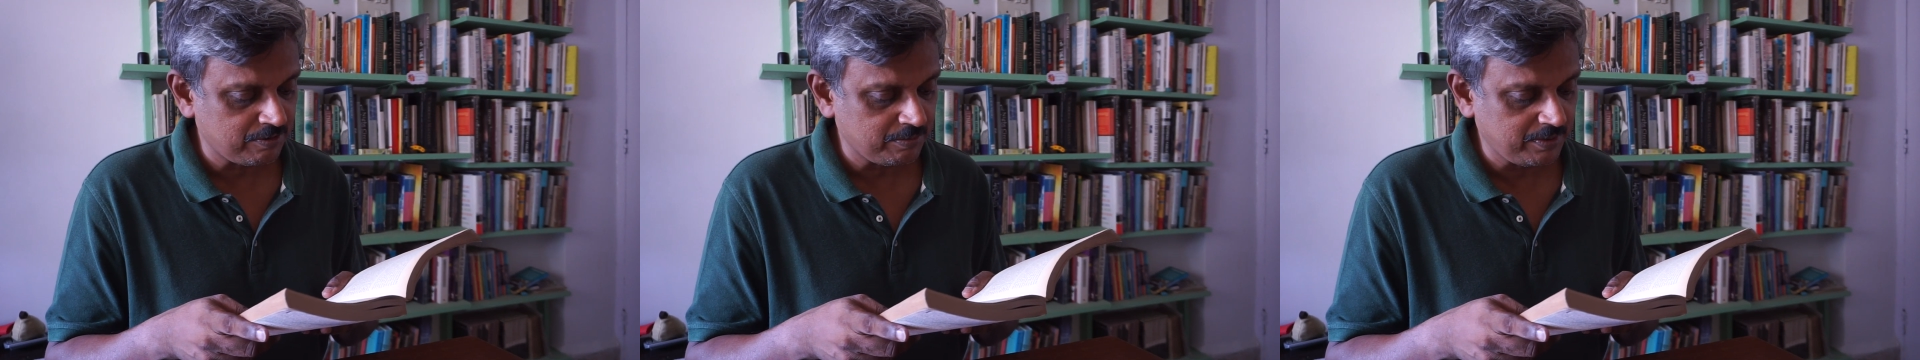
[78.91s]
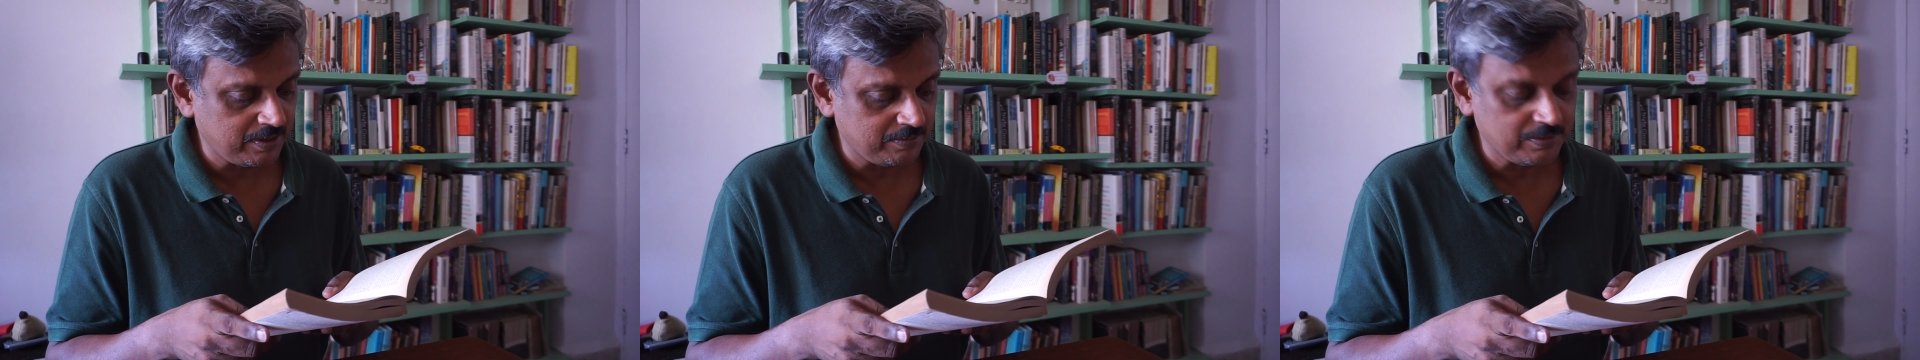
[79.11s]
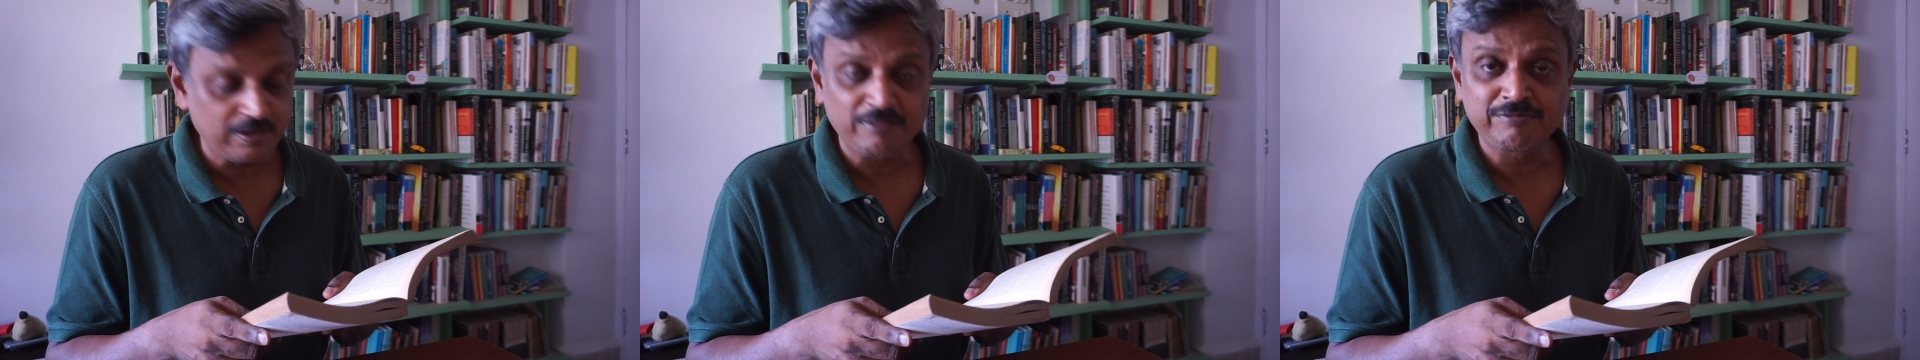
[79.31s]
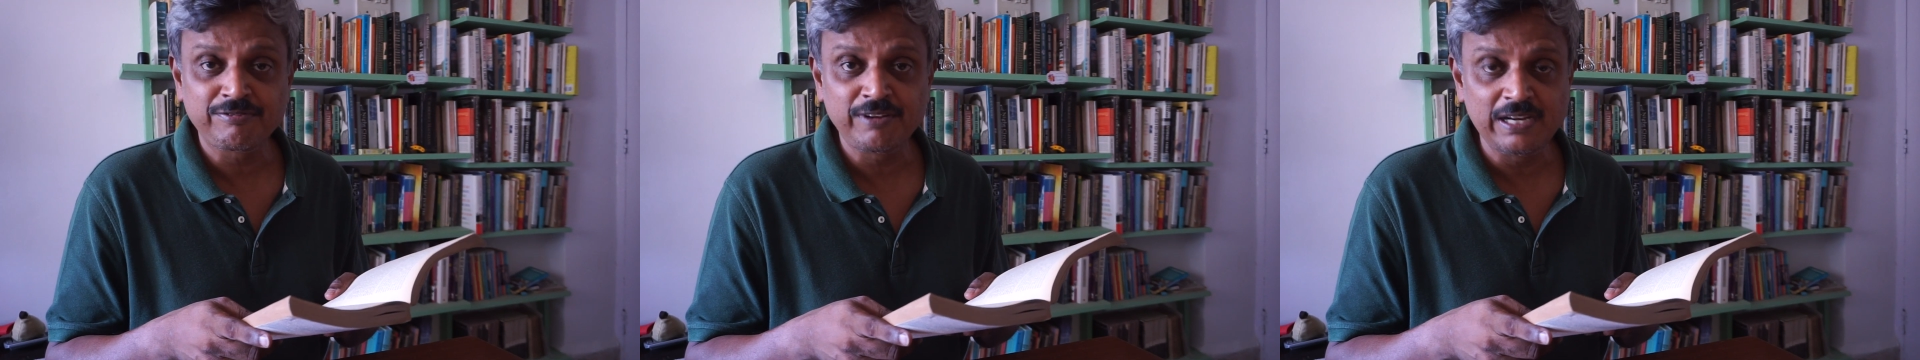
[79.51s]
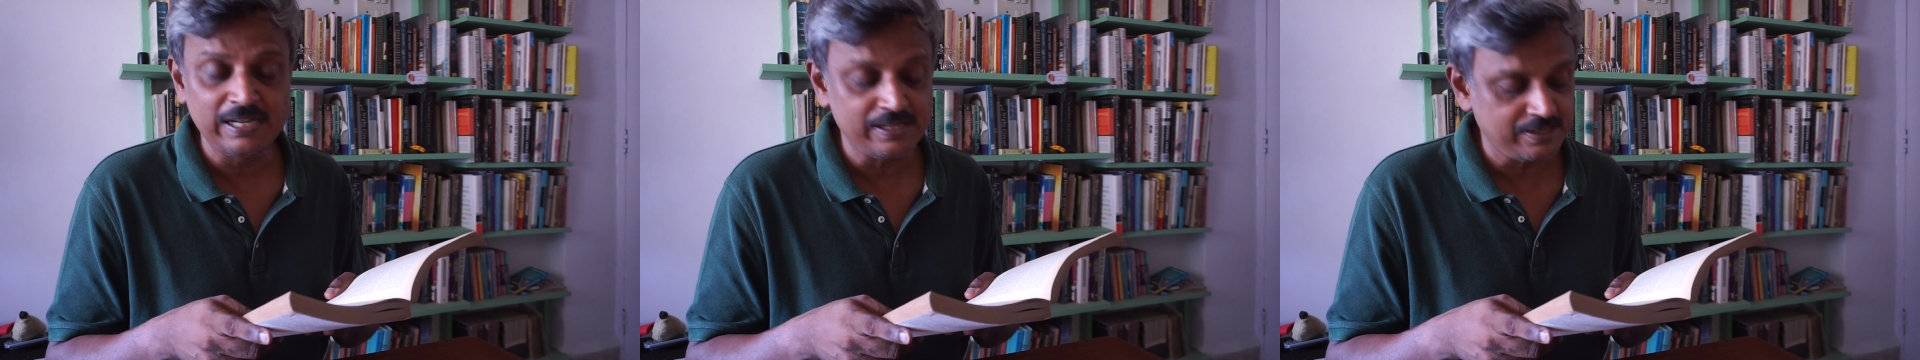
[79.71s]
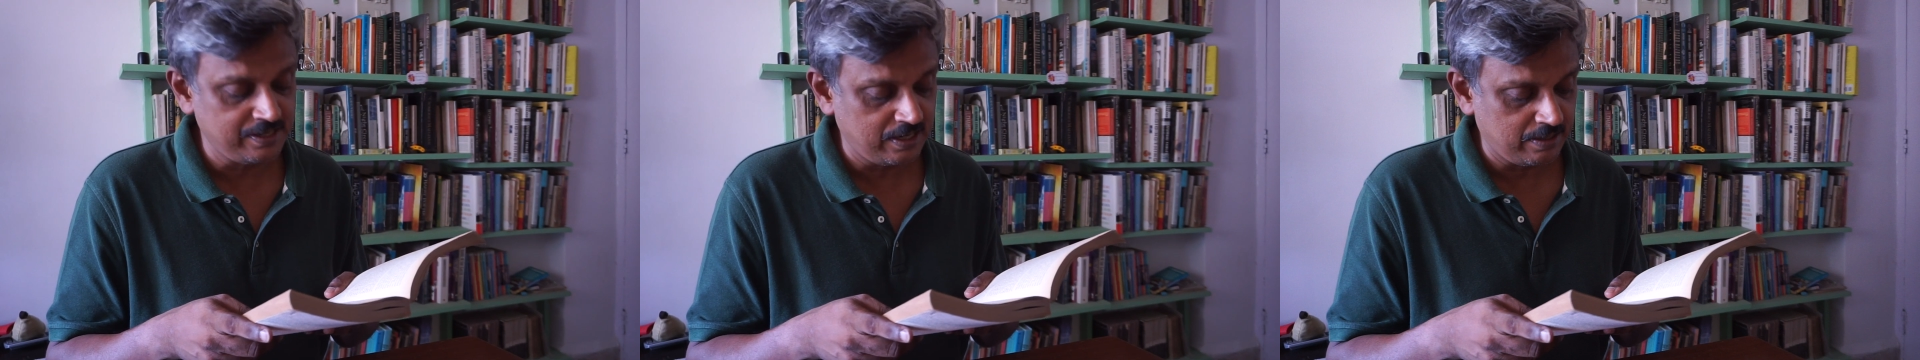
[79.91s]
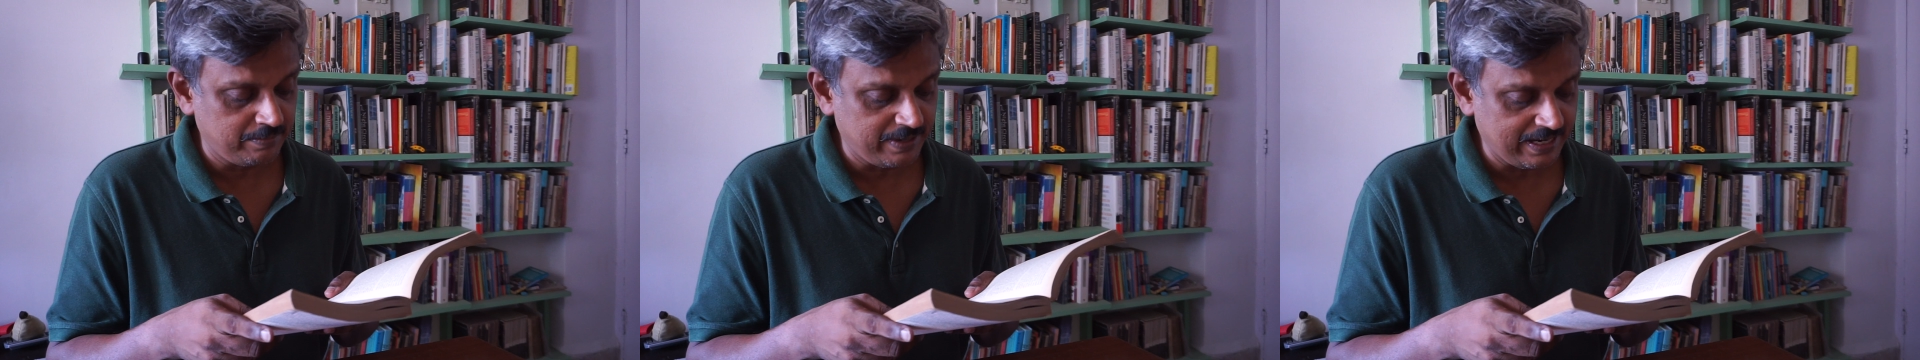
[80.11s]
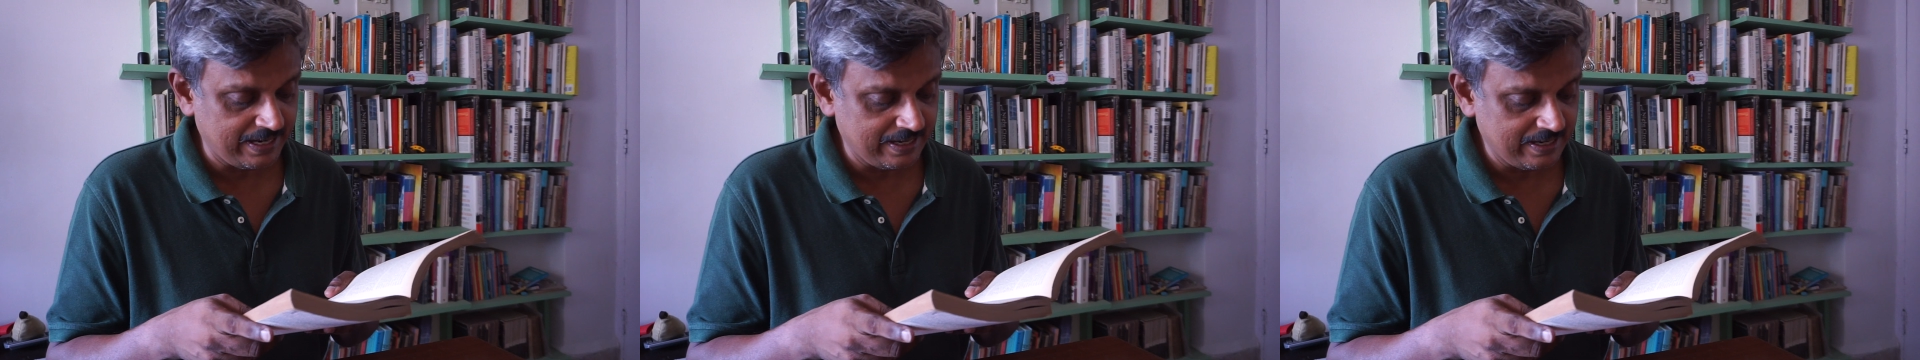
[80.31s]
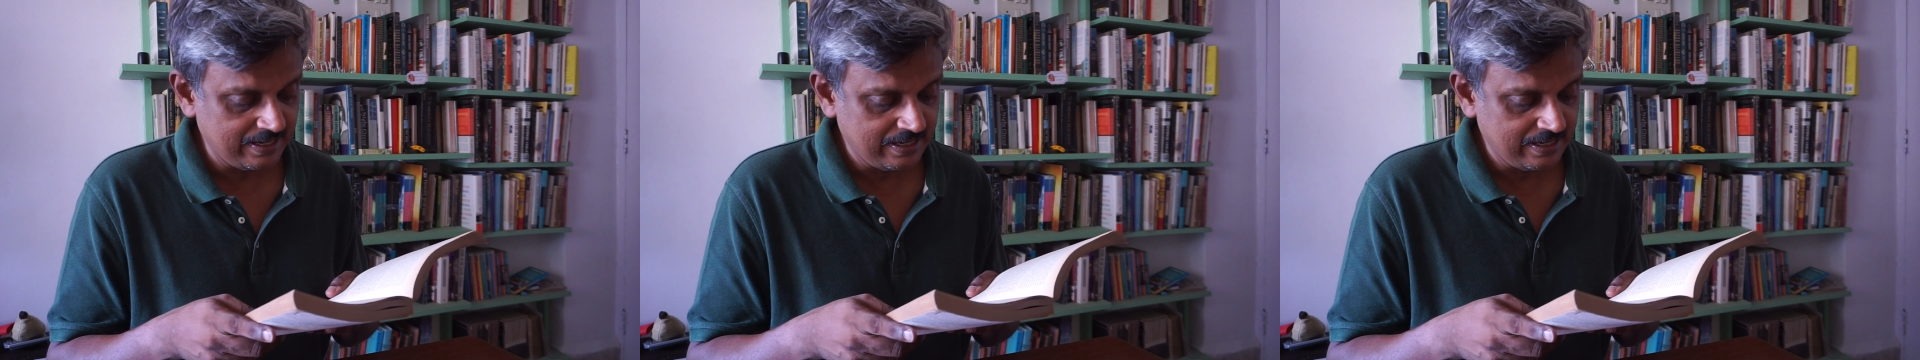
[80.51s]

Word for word: from him in a field nearby.